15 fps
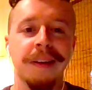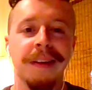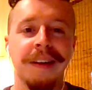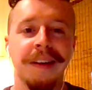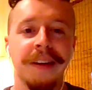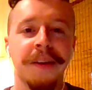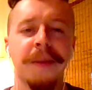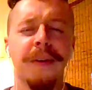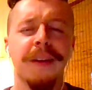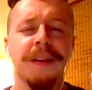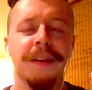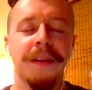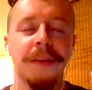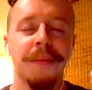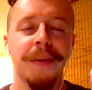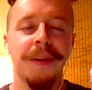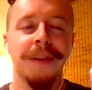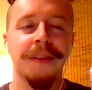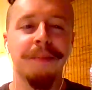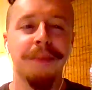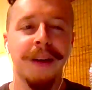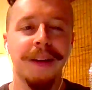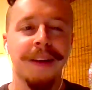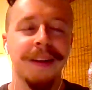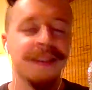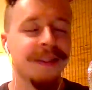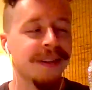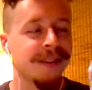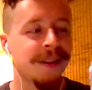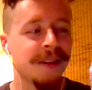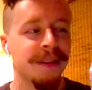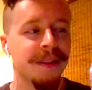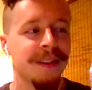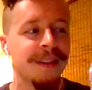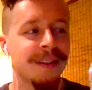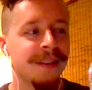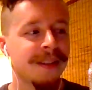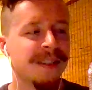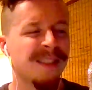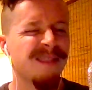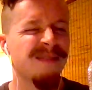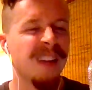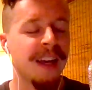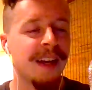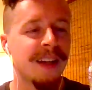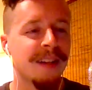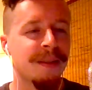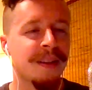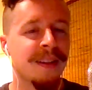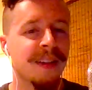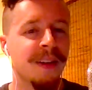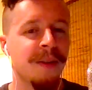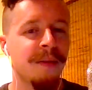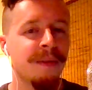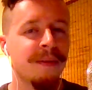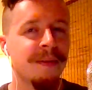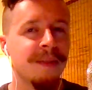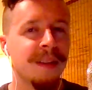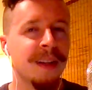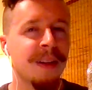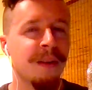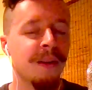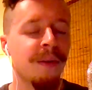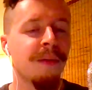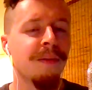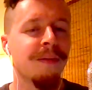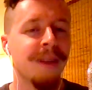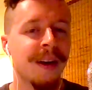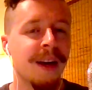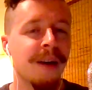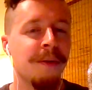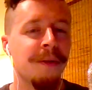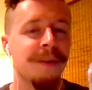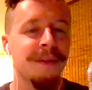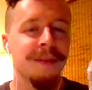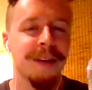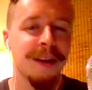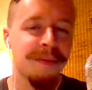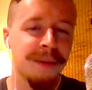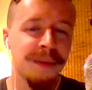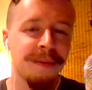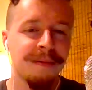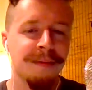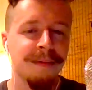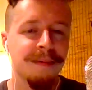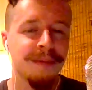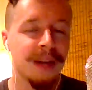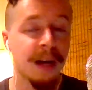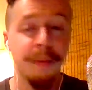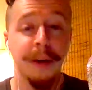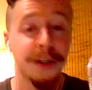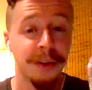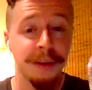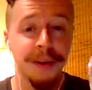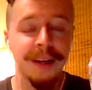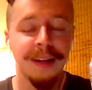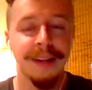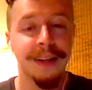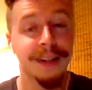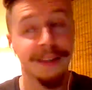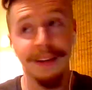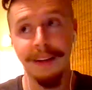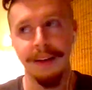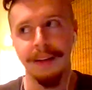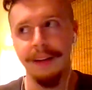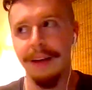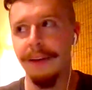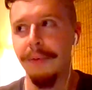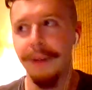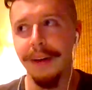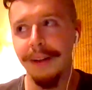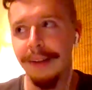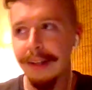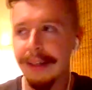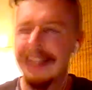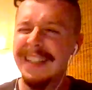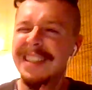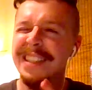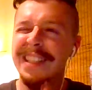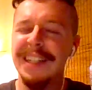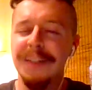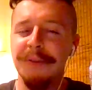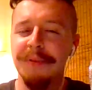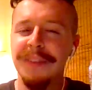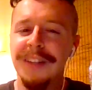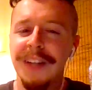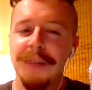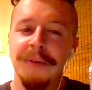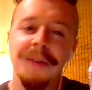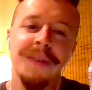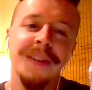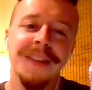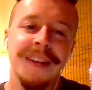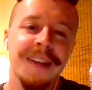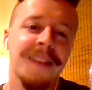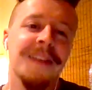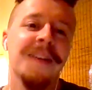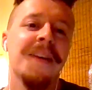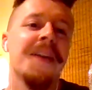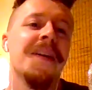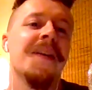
I don't want to call it a podcast necessarily, just because I don't think I'll go an hour every time I do it, and I don't want to stick to a schedule exactly.